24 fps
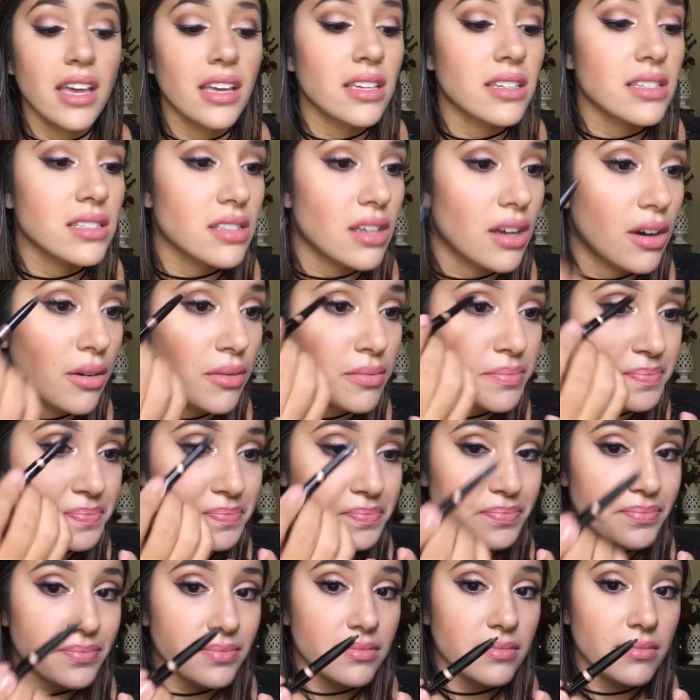So
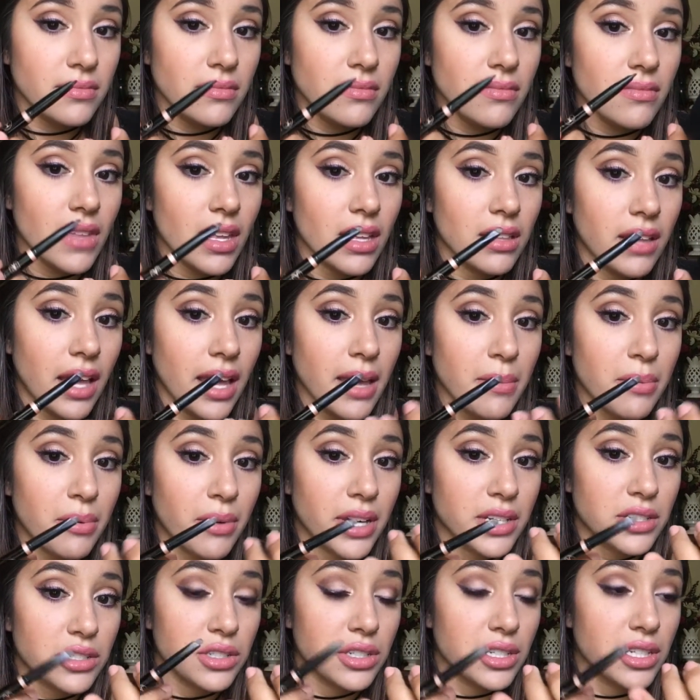light
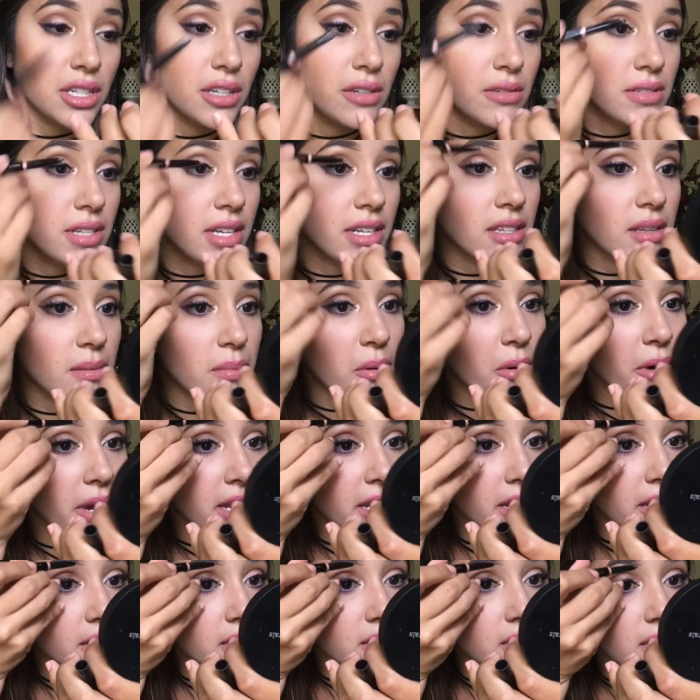pressure, using the
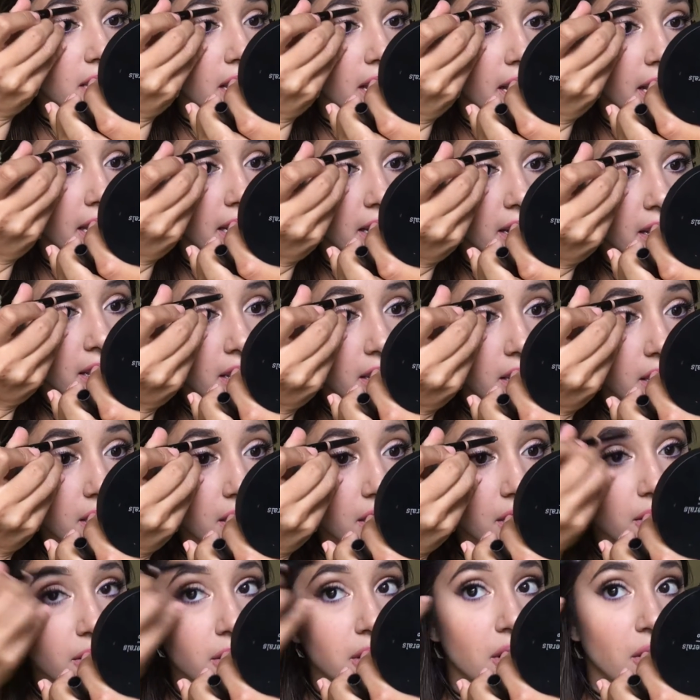pointier side,
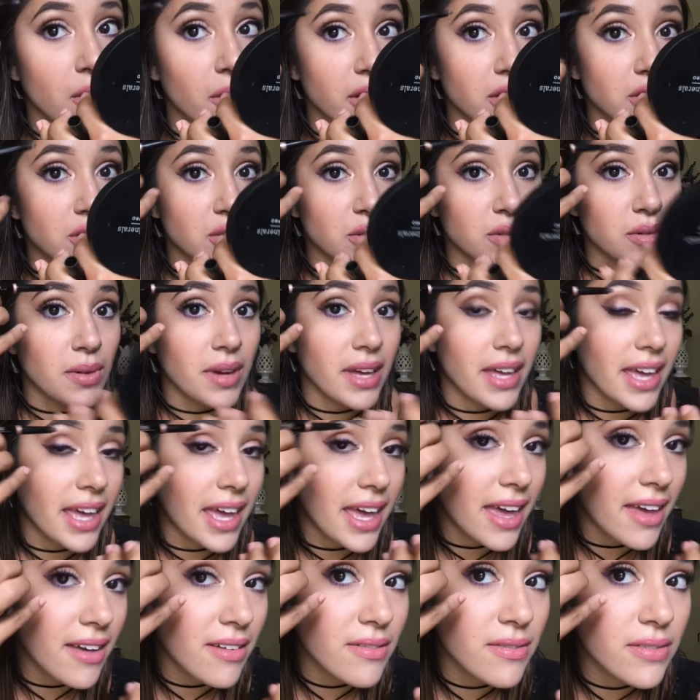you're going to
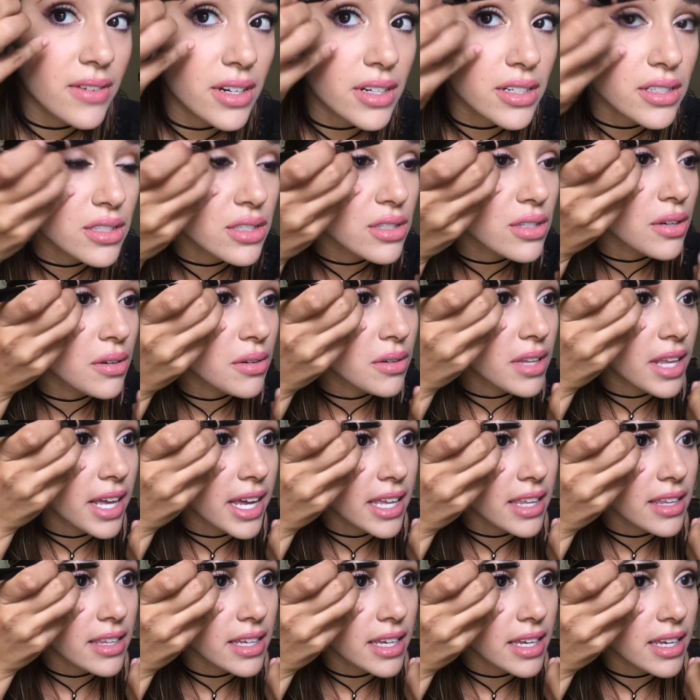ever so
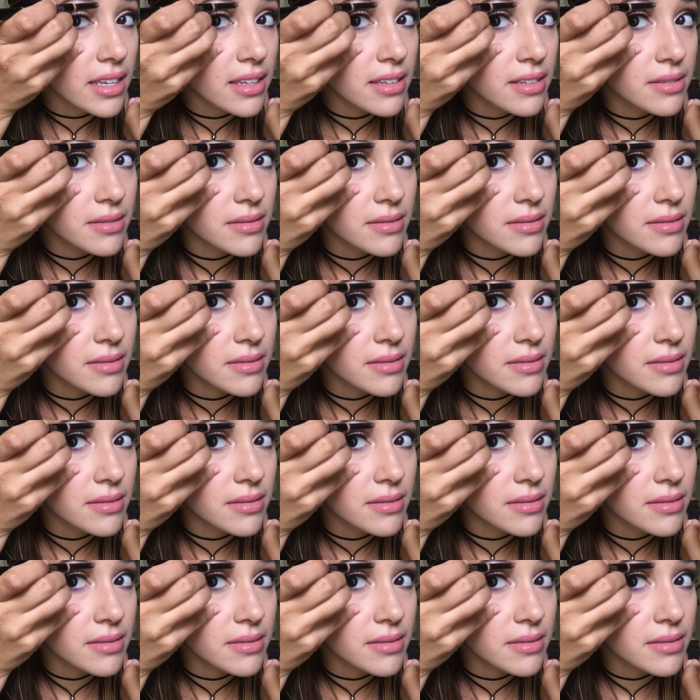lightly